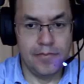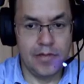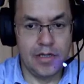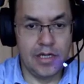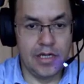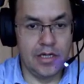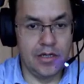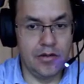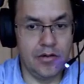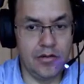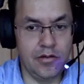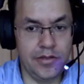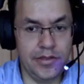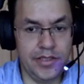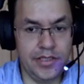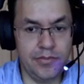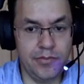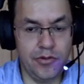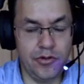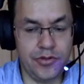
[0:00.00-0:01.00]
And all
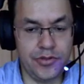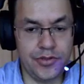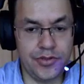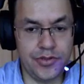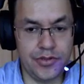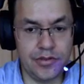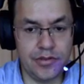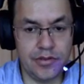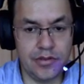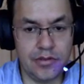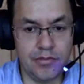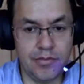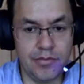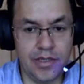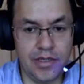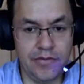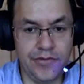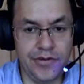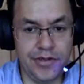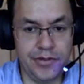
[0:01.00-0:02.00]
these books,
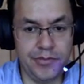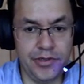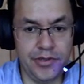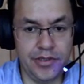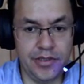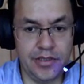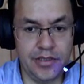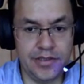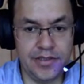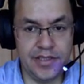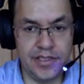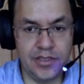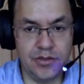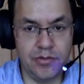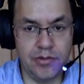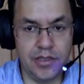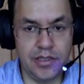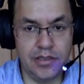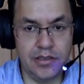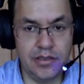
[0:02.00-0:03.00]
my favorite is this
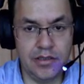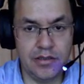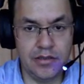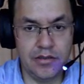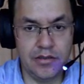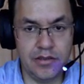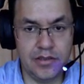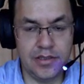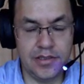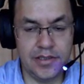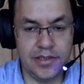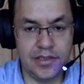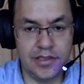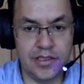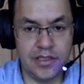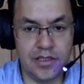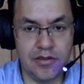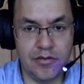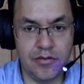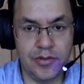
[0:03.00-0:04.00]
one. This is
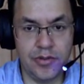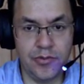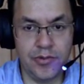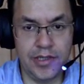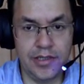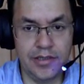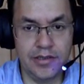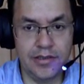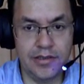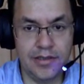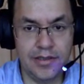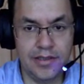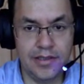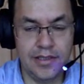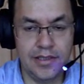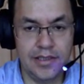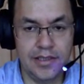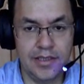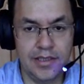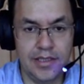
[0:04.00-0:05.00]
the number one,
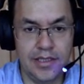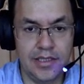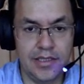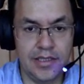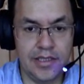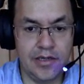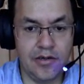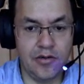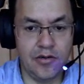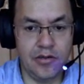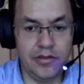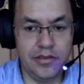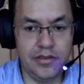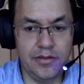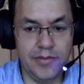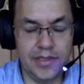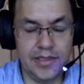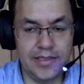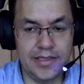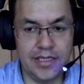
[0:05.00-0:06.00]
The
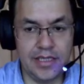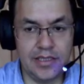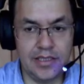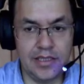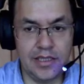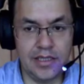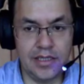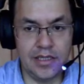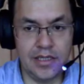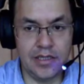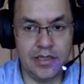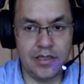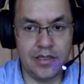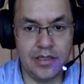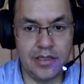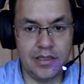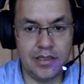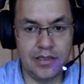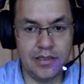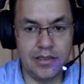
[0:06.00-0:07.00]
Ultimate Sales Letter.
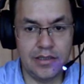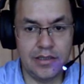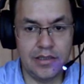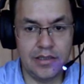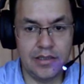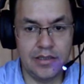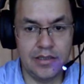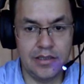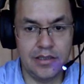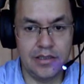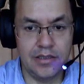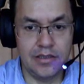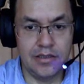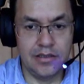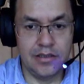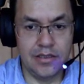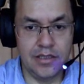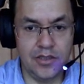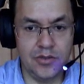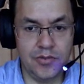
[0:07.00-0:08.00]

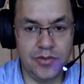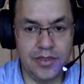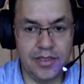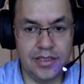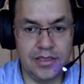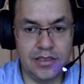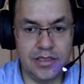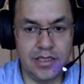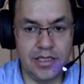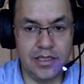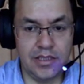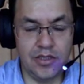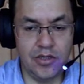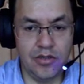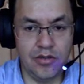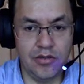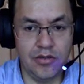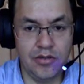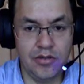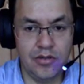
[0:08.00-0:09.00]
This one is take
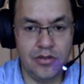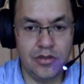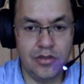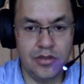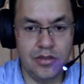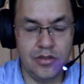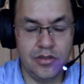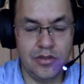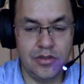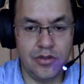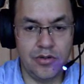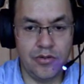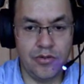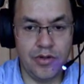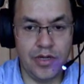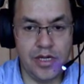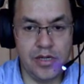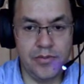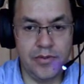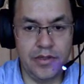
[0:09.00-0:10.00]
you through
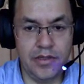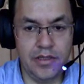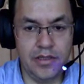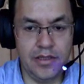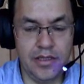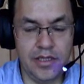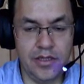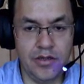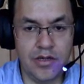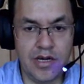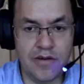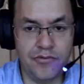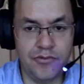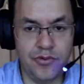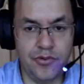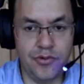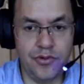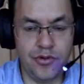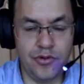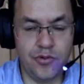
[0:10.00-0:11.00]
everything that you have
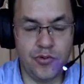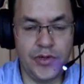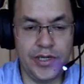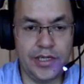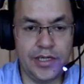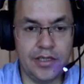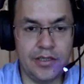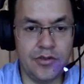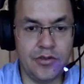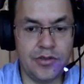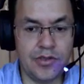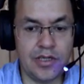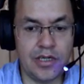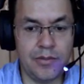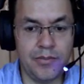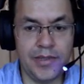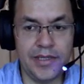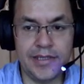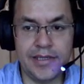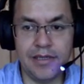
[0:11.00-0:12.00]
to know quick to
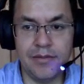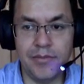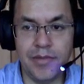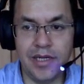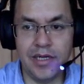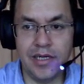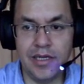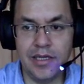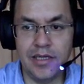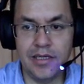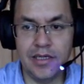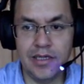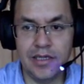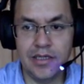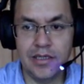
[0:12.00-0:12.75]
start making money.